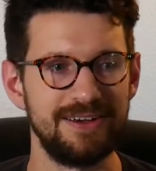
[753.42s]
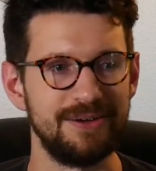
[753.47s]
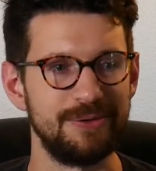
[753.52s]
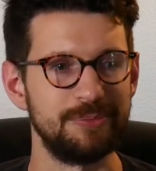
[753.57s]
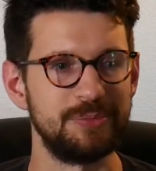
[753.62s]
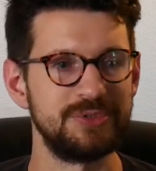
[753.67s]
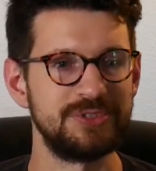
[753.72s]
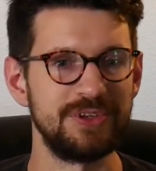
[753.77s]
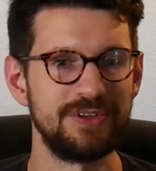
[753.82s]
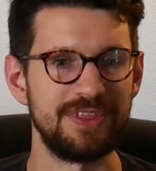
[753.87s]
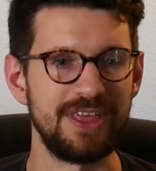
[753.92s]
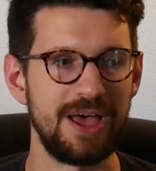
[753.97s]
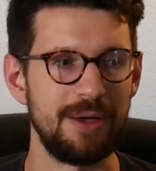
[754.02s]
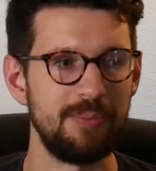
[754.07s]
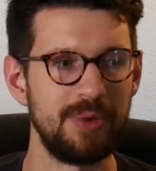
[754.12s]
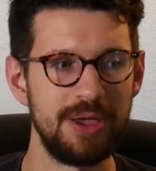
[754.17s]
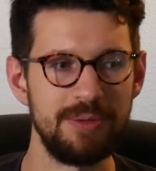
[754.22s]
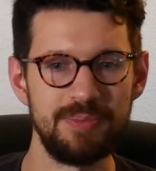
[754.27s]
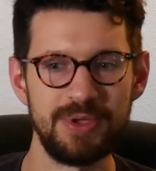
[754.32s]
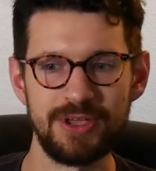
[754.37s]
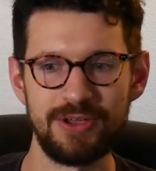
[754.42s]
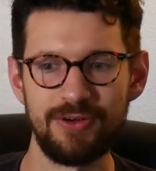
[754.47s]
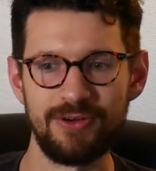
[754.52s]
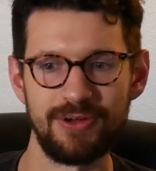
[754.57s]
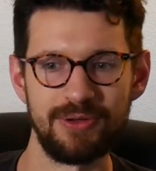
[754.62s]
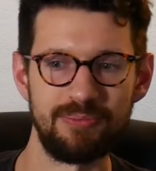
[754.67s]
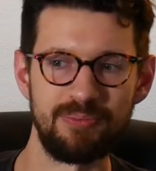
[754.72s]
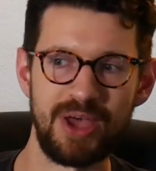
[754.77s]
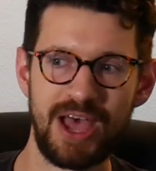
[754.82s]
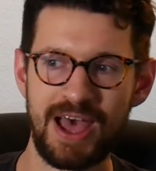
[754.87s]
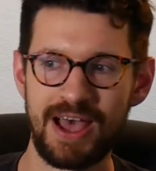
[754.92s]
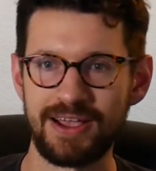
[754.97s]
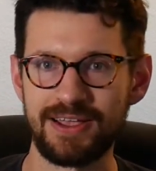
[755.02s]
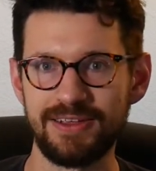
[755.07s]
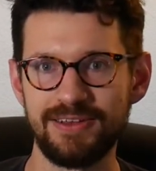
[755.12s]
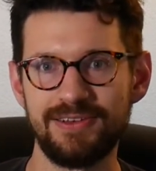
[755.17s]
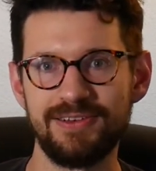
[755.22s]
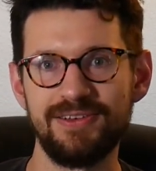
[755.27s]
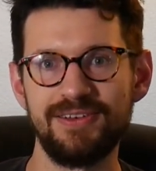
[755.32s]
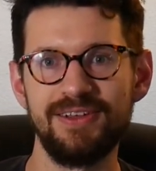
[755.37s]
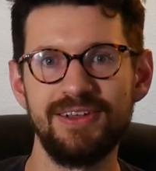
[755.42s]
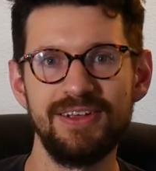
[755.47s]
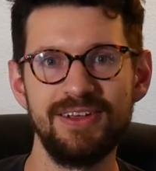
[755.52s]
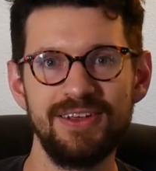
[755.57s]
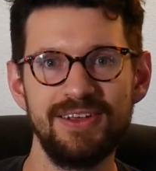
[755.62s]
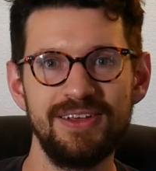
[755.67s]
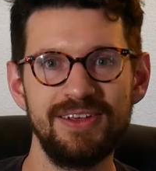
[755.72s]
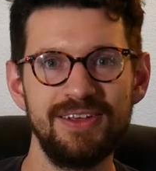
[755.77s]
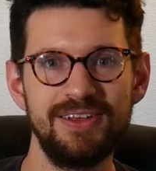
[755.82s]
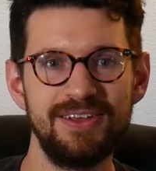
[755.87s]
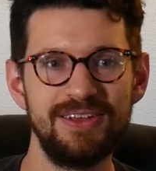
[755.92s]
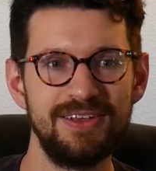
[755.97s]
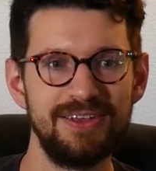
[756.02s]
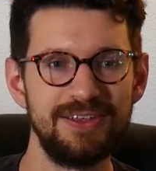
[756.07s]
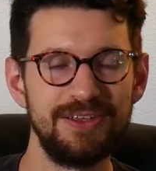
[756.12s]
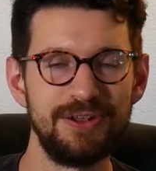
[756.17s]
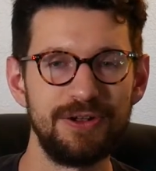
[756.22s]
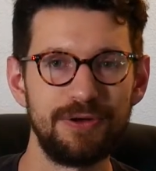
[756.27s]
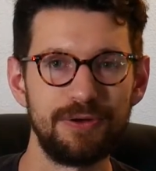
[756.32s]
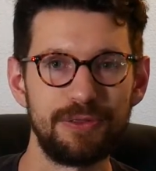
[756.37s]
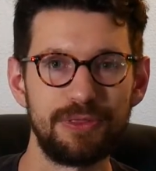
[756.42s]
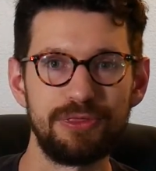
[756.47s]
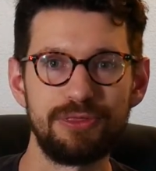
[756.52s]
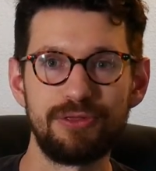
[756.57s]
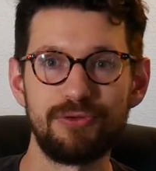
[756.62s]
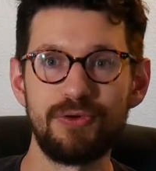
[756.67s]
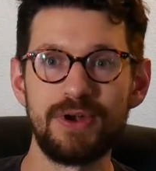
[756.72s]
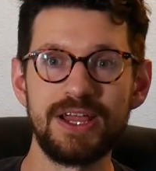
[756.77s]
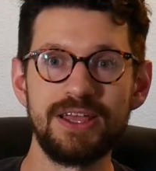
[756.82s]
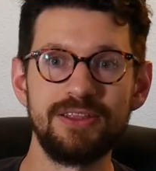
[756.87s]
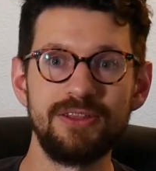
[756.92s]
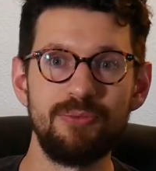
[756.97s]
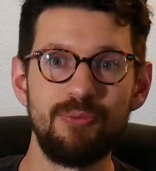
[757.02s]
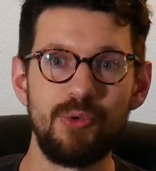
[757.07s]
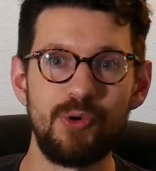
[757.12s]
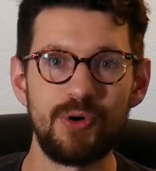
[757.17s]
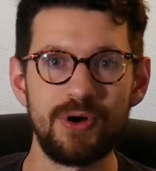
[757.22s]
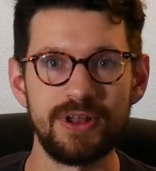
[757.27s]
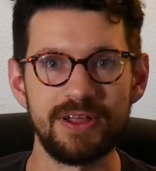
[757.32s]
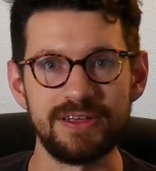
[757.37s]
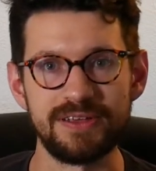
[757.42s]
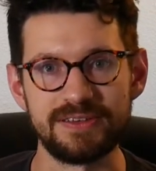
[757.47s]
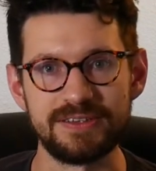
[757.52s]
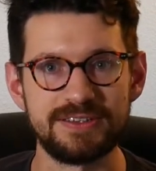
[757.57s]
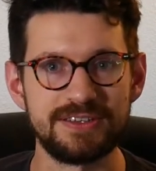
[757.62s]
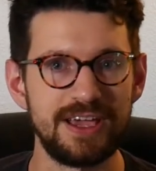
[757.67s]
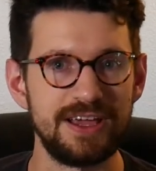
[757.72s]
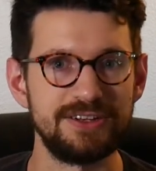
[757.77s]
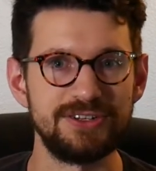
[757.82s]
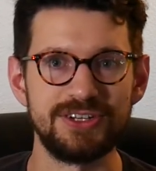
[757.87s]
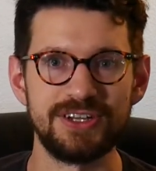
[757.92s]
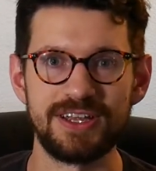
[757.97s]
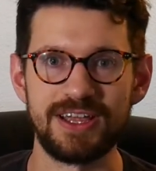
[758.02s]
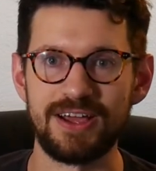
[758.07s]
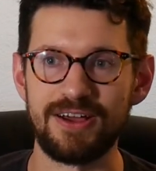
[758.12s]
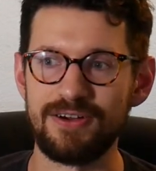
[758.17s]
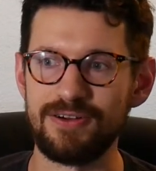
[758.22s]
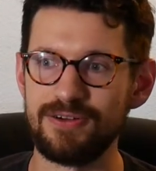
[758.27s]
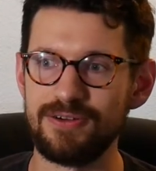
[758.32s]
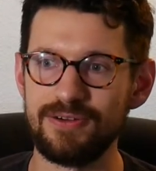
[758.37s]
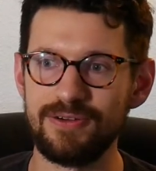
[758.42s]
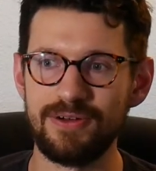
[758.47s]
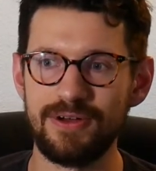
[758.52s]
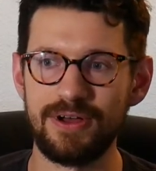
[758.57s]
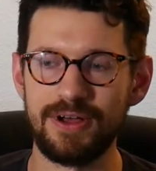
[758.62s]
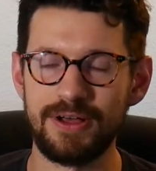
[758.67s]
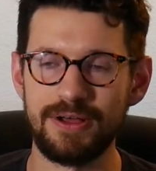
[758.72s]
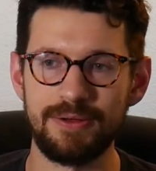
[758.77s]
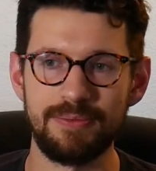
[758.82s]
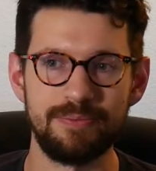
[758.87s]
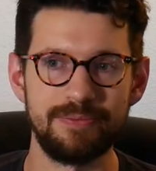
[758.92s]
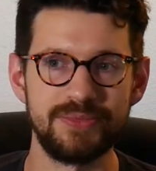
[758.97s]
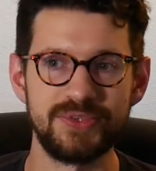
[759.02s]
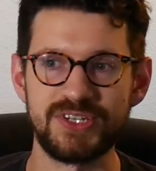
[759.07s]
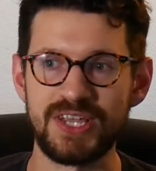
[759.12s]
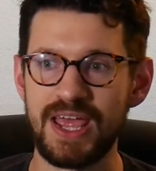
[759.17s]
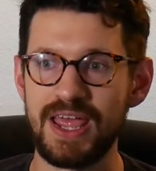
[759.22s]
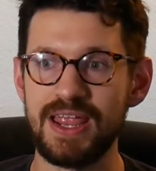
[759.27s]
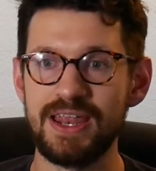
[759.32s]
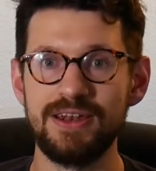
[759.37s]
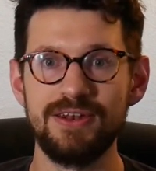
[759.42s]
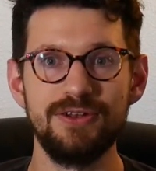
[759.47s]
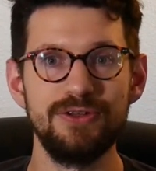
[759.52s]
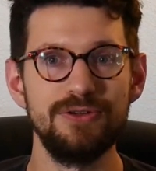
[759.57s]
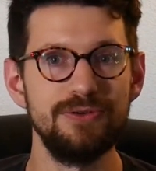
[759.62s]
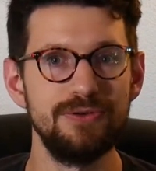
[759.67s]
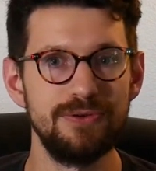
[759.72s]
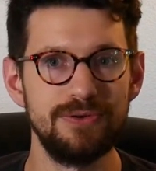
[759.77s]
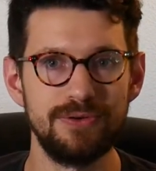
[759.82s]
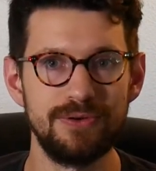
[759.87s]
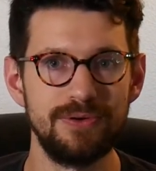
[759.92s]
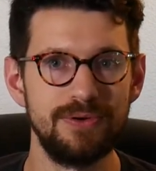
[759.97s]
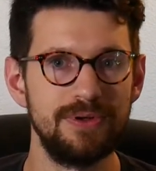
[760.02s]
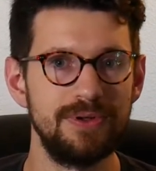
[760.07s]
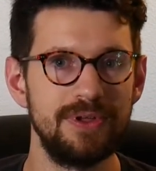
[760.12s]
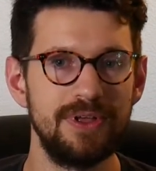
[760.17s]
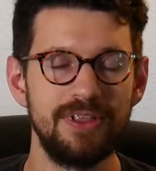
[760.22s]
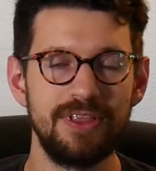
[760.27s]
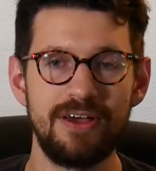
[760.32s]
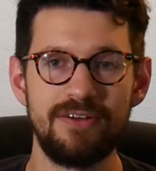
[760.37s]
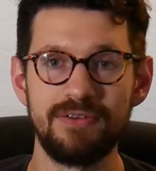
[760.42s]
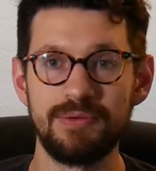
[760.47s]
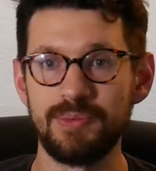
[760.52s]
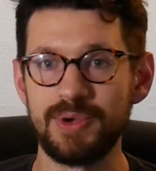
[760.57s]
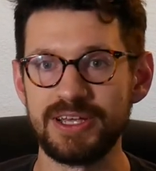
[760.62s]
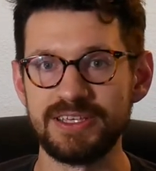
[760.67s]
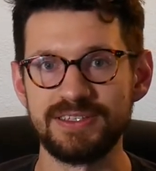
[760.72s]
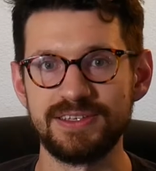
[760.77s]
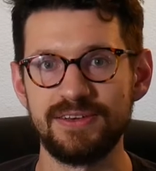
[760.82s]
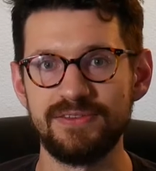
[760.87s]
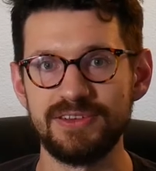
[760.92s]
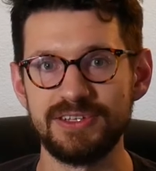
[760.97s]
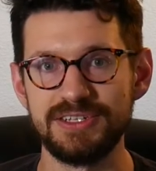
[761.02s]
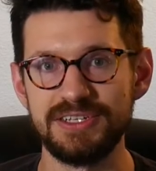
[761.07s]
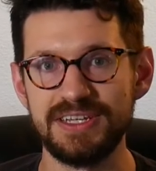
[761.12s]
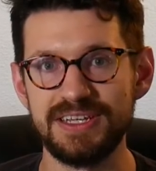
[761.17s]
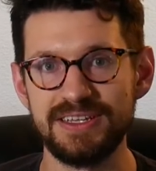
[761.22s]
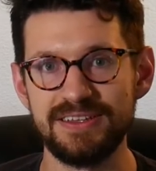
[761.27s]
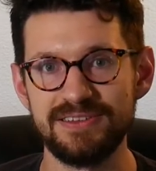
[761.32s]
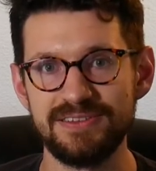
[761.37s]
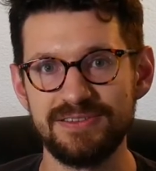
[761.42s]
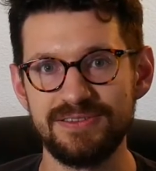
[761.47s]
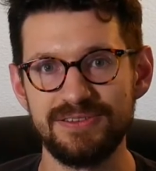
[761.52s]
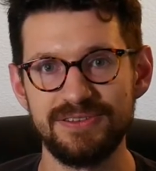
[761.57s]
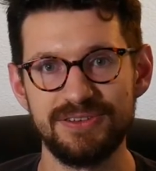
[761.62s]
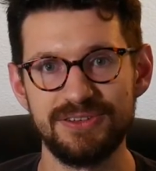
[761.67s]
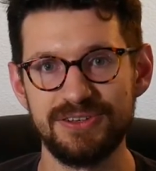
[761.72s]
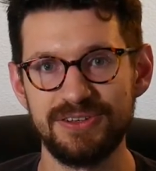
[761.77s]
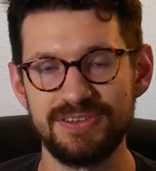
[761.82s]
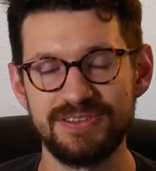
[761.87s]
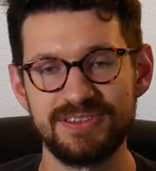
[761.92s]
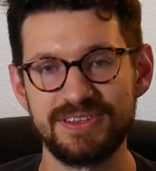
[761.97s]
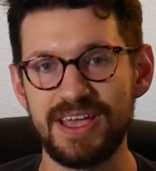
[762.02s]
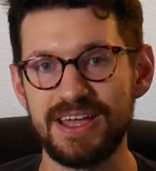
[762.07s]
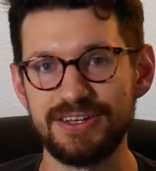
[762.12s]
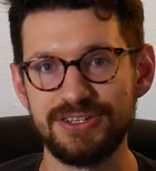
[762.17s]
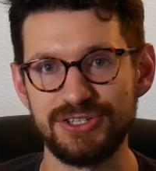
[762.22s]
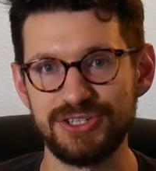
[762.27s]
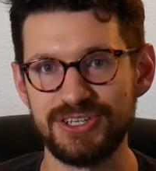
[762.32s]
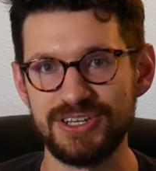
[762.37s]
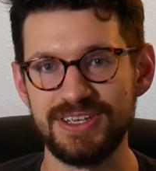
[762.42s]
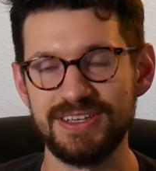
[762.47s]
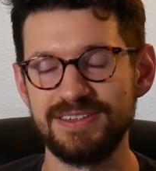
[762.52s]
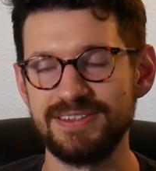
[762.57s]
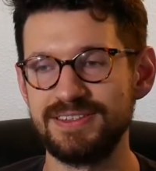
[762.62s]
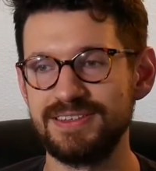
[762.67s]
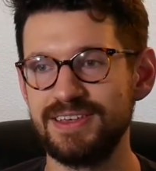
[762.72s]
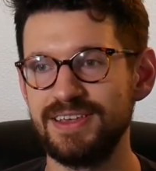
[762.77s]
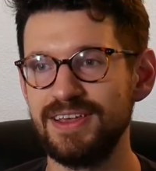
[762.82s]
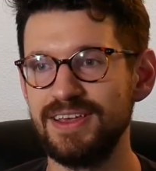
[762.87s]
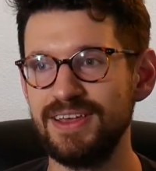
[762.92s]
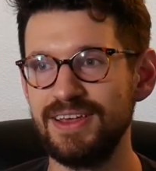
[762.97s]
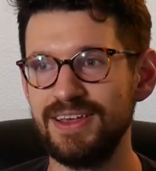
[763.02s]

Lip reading: So that might be going back and 3 a.m. sketching out 10 new 11 by 17 sketch sheets.